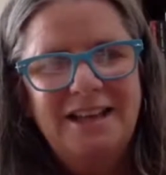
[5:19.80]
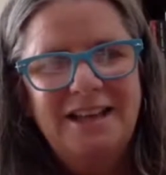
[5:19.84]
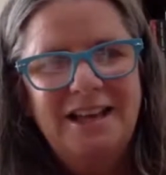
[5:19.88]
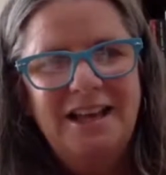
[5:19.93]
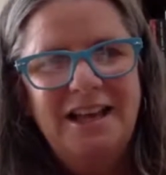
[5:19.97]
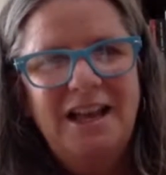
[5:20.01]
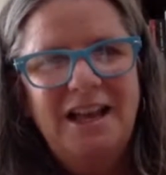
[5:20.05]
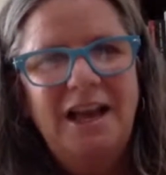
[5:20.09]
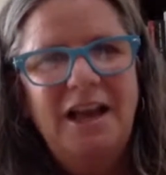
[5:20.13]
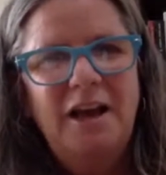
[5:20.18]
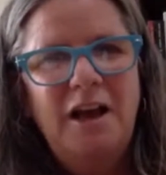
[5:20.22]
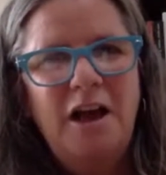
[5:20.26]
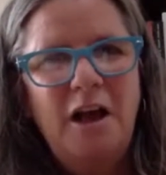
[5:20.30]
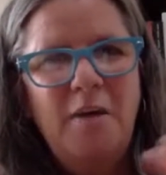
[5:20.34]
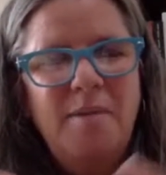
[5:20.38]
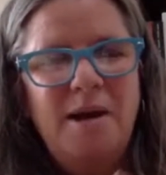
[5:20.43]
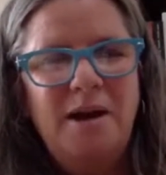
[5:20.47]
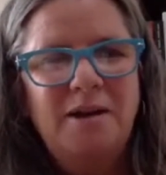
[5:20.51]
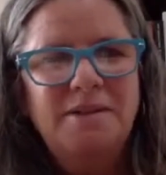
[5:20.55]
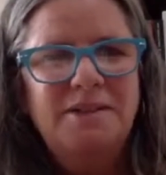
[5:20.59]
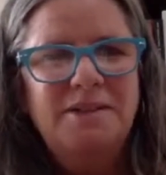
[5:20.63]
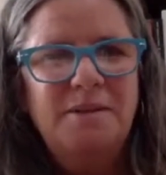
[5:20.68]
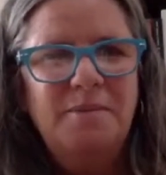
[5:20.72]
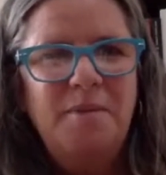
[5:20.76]
uh,
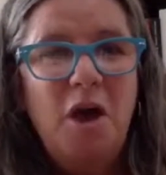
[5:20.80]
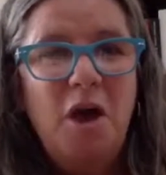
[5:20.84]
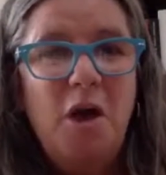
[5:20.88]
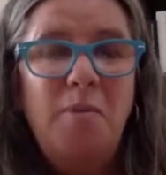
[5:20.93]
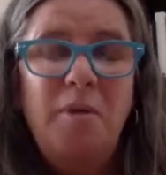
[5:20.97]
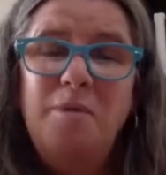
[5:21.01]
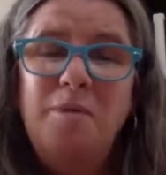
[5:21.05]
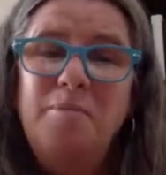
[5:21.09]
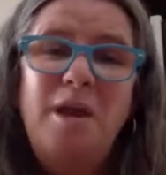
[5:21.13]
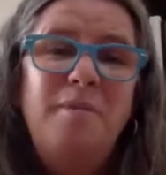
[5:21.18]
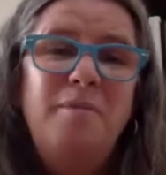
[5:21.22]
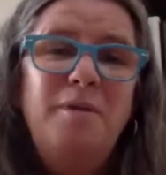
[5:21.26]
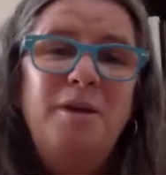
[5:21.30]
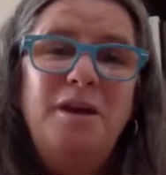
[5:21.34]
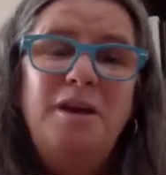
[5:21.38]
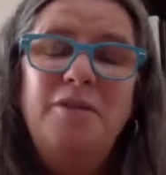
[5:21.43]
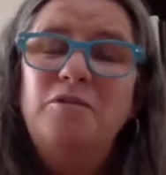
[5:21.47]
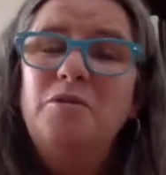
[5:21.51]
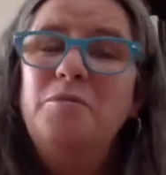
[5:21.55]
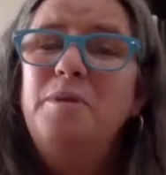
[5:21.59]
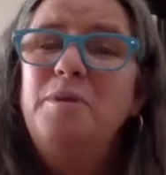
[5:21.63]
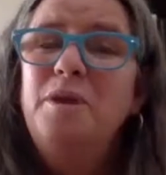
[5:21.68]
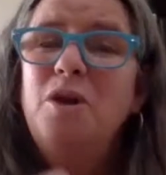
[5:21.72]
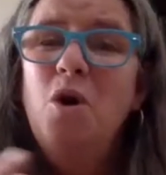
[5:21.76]
about some help, and maybe
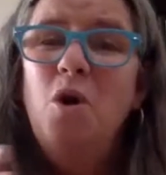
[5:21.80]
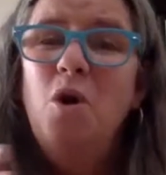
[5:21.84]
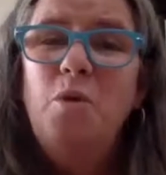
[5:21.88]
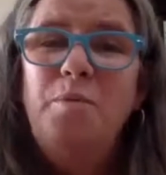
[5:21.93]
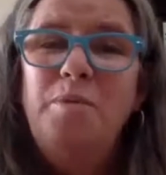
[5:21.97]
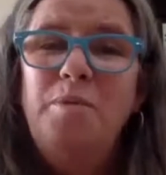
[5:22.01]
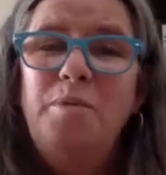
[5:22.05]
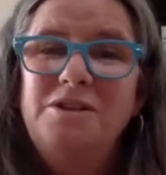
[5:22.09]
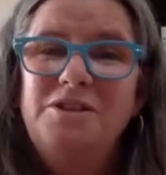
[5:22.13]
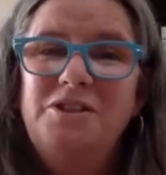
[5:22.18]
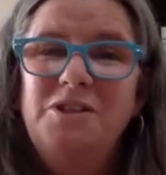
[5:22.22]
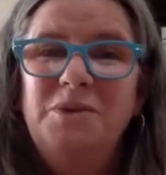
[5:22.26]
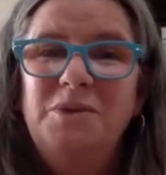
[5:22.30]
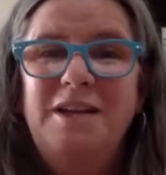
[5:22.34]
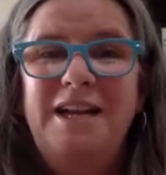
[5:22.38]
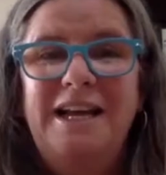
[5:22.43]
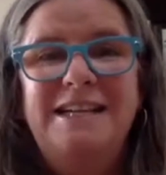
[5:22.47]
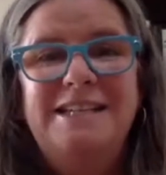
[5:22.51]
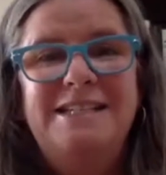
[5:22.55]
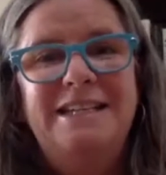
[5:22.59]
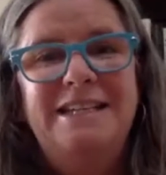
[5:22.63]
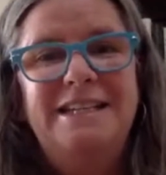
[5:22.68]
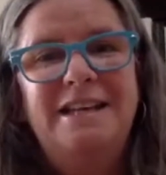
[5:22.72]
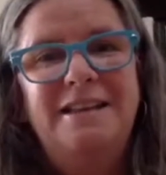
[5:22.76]
even be open to an
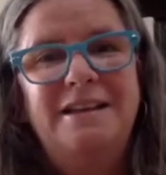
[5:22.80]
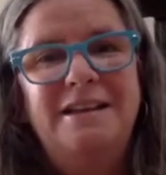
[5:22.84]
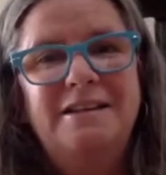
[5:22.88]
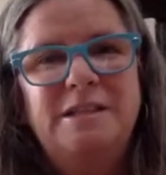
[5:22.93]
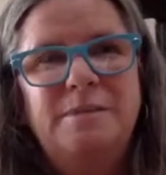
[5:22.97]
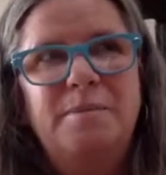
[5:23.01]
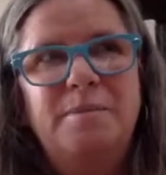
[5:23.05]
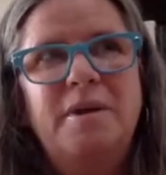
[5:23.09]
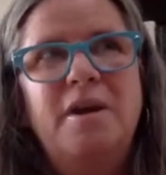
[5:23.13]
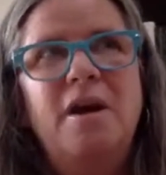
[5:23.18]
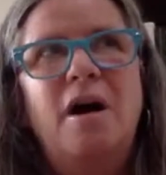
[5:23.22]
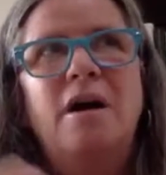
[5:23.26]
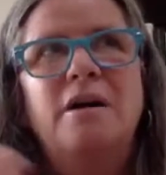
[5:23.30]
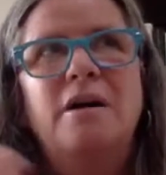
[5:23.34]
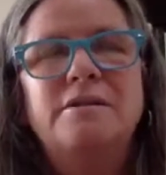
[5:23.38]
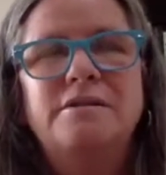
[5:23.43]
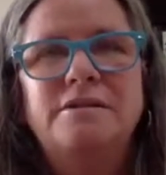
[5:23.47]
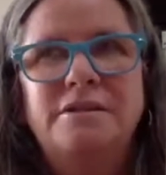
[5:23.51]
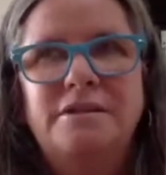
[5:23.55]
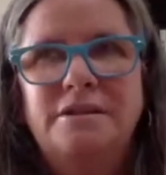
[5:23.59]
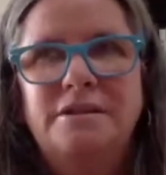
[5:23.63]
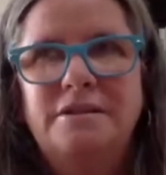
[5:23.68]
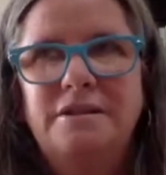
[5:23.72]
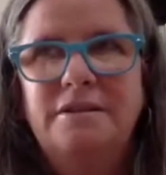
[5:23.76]
idea that's
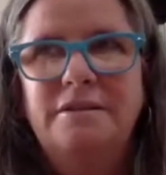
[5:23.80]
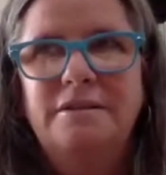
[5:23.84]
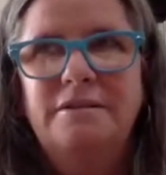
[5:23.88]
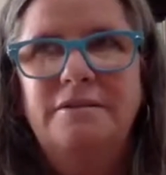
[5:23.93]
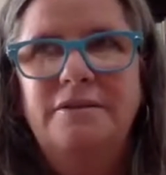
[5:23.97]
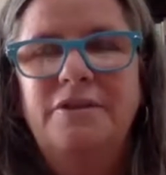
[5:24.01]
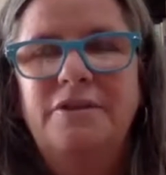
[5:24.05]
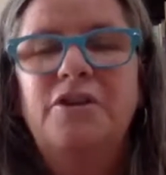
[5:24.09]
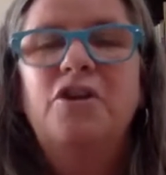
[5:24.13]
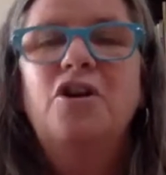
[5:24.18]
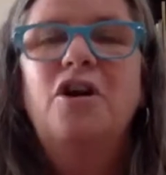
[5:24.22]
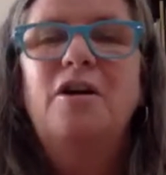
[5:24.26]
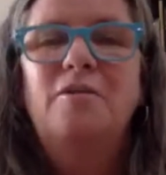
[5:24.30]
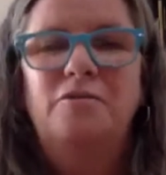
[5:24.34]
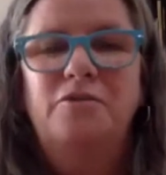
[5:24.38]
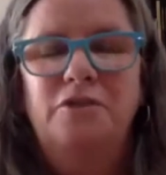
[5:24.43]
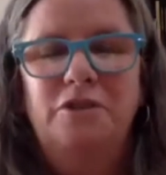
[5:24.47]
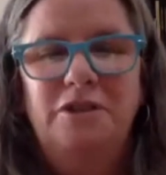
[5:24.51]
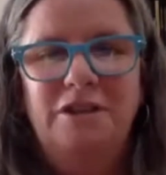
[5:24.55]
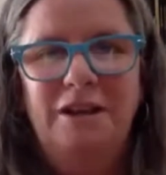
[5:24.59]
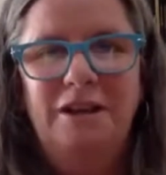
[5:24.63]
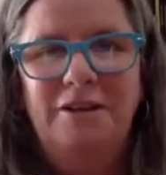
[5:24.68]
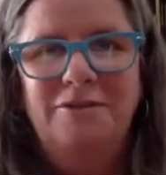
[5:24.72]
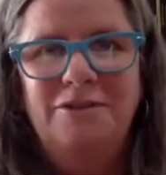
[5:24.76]
beyond their
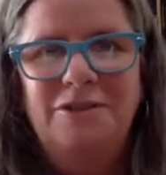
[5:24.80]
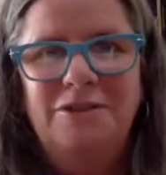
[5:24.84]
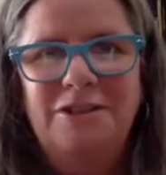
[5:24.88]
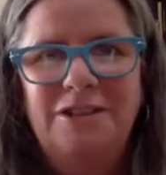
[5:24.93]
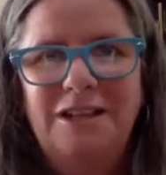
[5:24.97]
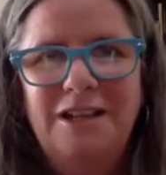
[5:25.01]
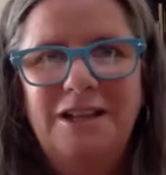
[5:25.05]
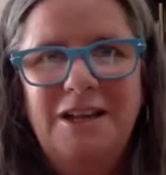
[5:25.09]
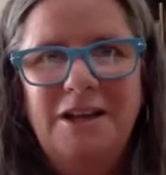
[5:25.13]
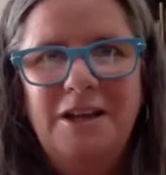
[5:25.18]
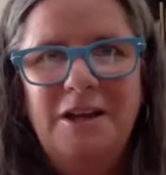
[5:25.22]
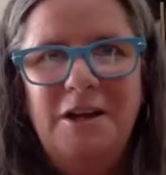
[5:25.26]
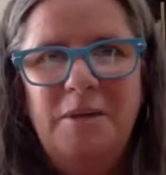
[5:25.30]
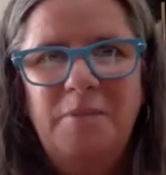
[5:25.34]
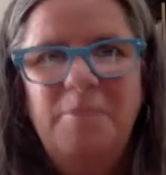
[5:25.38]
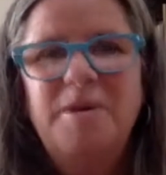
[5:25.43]
comfort level, mm-hmm.